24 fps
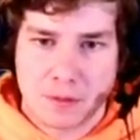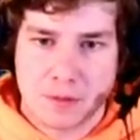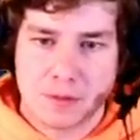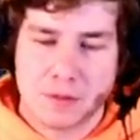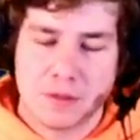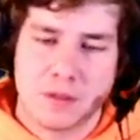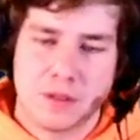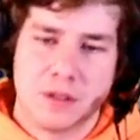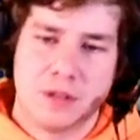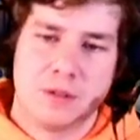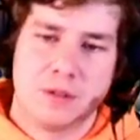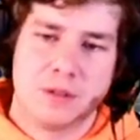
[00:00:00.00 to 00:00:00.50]

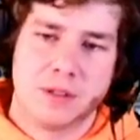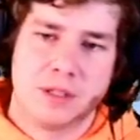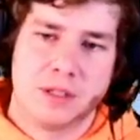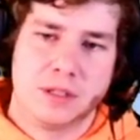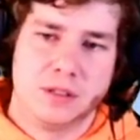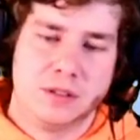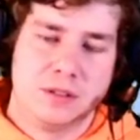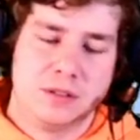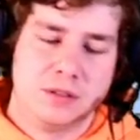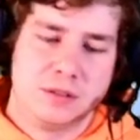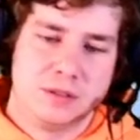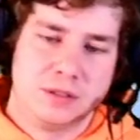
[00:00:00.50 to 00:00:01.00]
There we
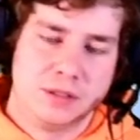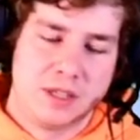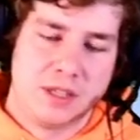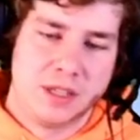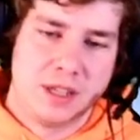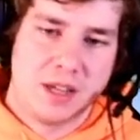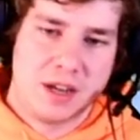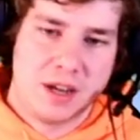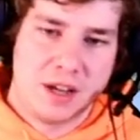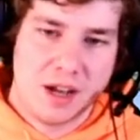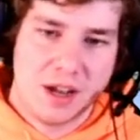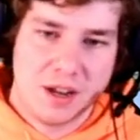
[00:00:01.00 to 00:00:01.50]
go.
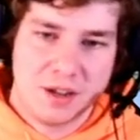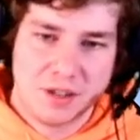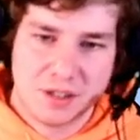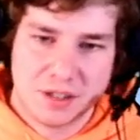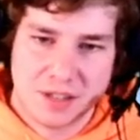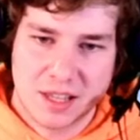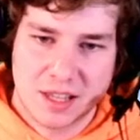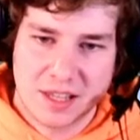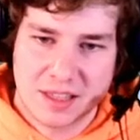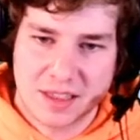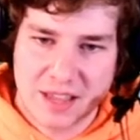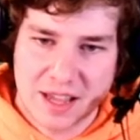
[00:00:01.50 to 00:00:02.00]
You got
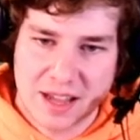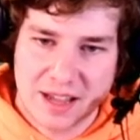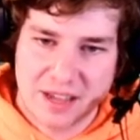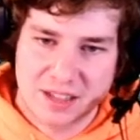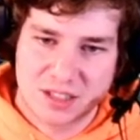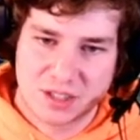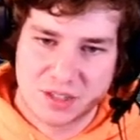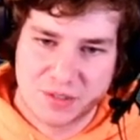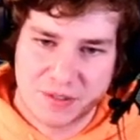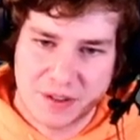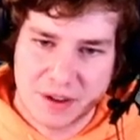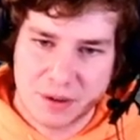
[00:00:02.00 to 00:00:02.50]
100 like that,
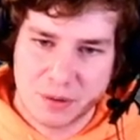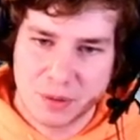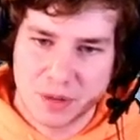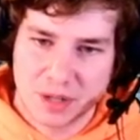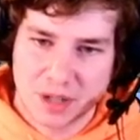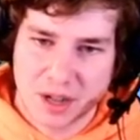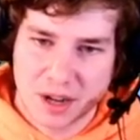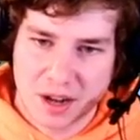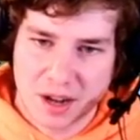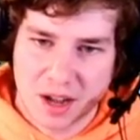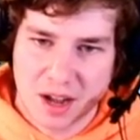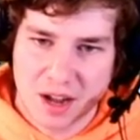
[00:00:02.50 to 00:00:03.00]
because if I would
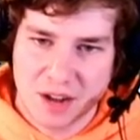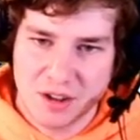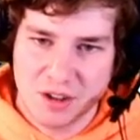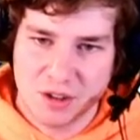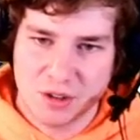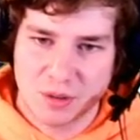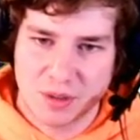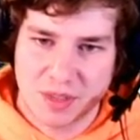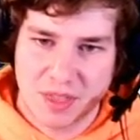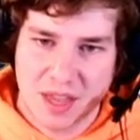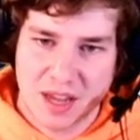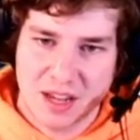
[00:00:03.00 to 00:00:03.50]
have got
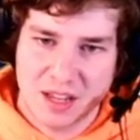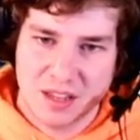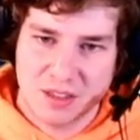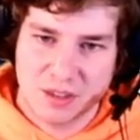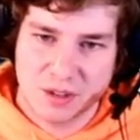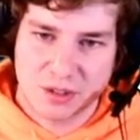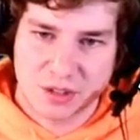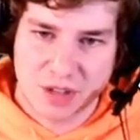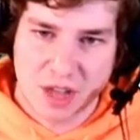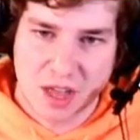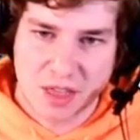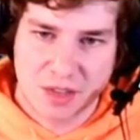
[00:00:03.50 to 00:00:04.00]
100 with any of
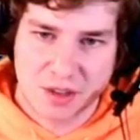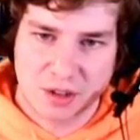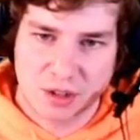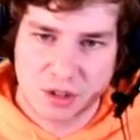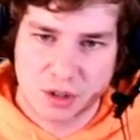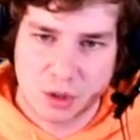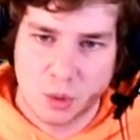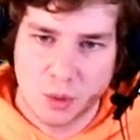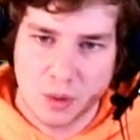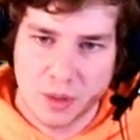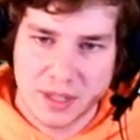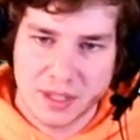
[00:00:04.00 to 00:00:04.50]
those other
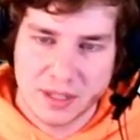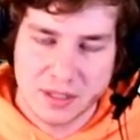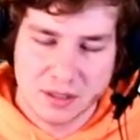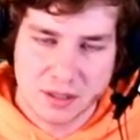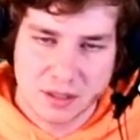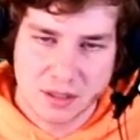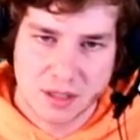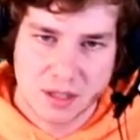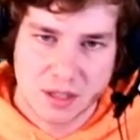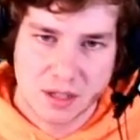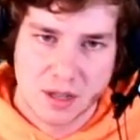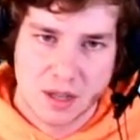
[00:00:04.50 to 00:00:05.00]

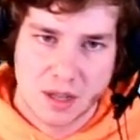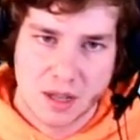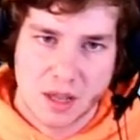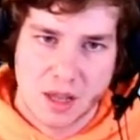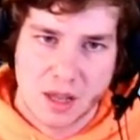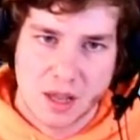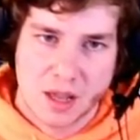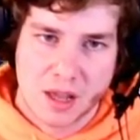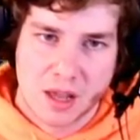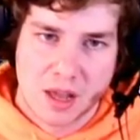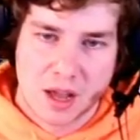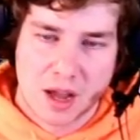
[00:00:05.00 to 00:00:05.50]
coins,
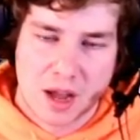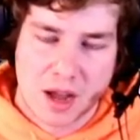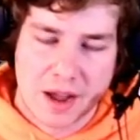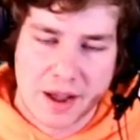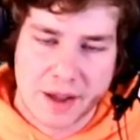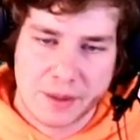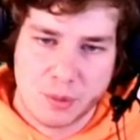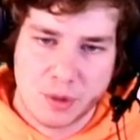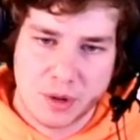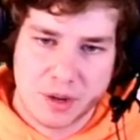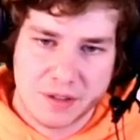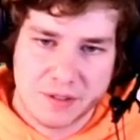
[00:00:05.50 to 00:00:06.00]

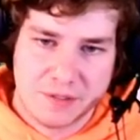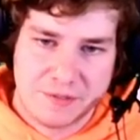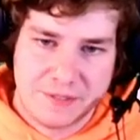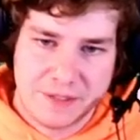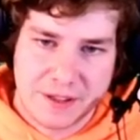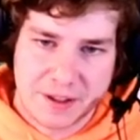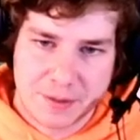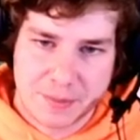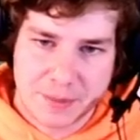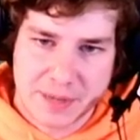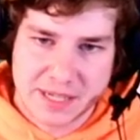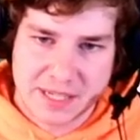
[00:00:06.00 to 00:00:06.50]
I would have
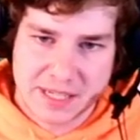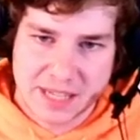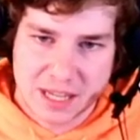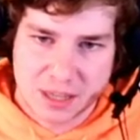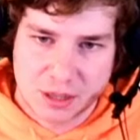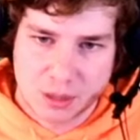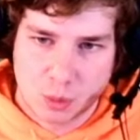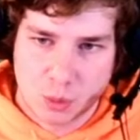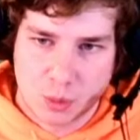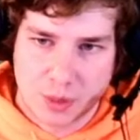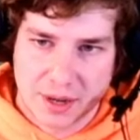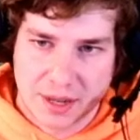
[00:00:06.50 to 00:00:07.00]
fell to my
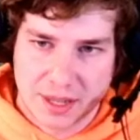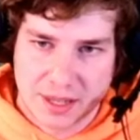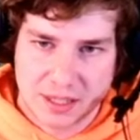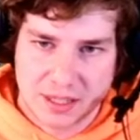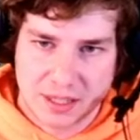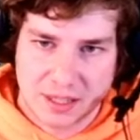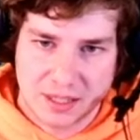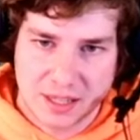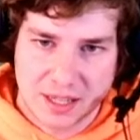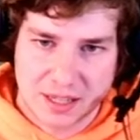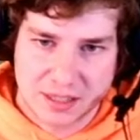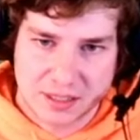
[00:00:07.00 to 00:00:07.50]
death when I
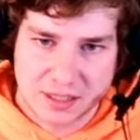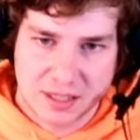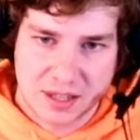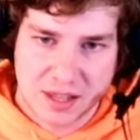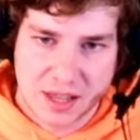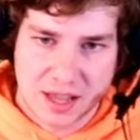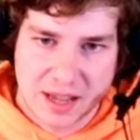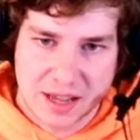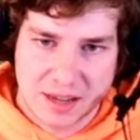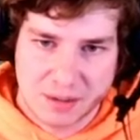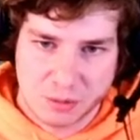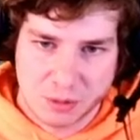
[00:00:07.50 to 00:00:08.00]
collected
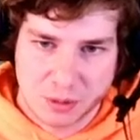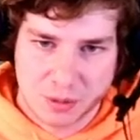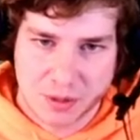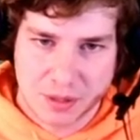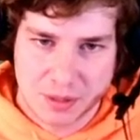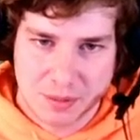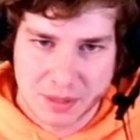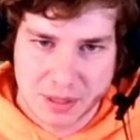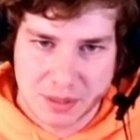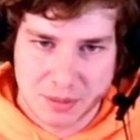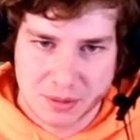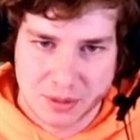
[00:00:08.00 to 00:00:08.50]
that, and we
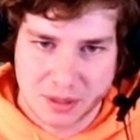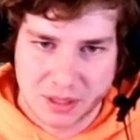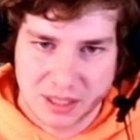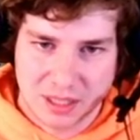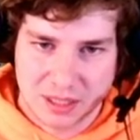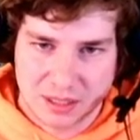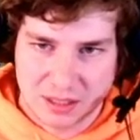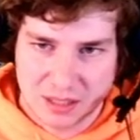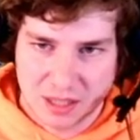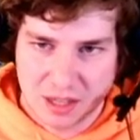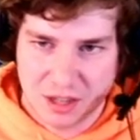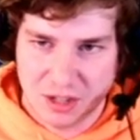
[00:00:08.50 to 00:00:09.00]
want to be able to
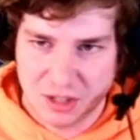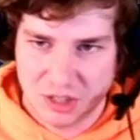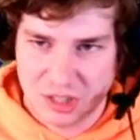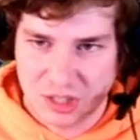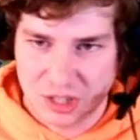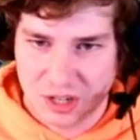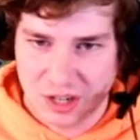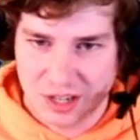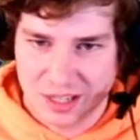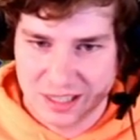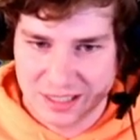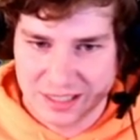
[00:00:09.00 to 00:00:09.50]
collect the other
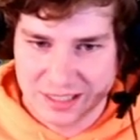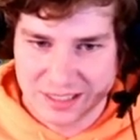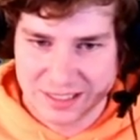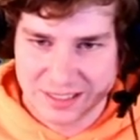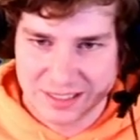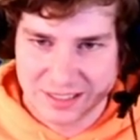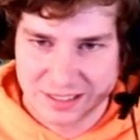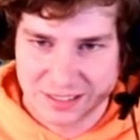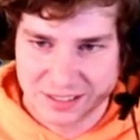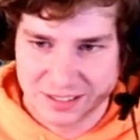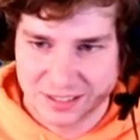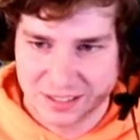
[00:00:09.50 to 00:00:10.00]
star
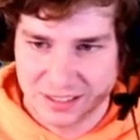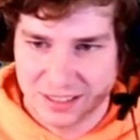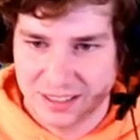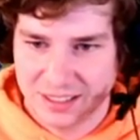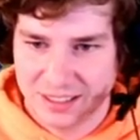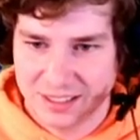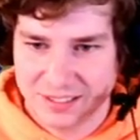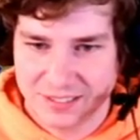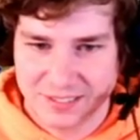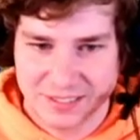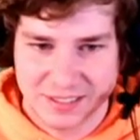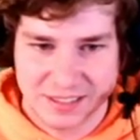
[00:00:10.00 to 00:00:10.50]
here. So
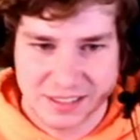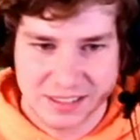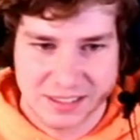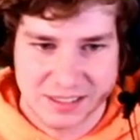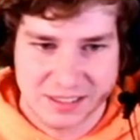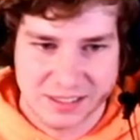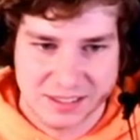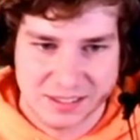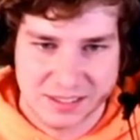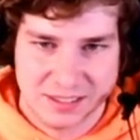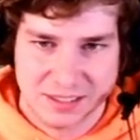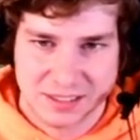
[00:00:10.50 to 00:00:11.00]
here we
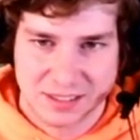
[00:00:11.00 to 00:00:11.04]
go.